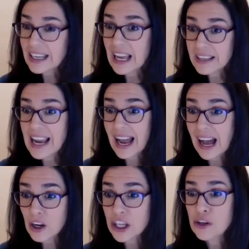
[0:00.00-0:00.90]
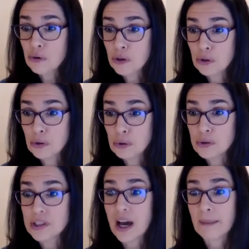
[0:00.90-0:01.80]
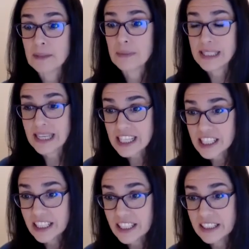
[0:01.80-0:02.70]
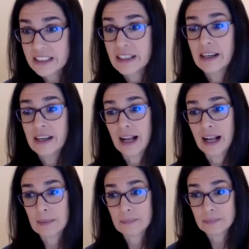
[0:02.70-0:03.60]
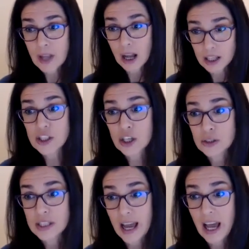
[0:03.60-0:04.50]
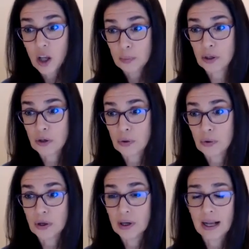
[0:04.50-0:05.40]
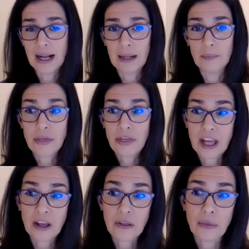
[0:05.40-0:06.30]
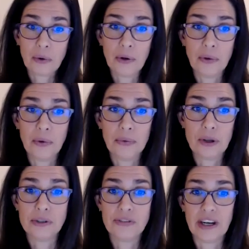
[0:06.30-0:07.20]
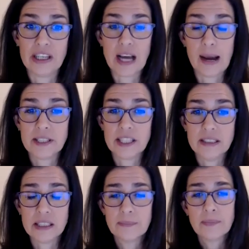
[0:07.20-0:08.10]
And yeah, how can you use optimization also to help you think through those various options?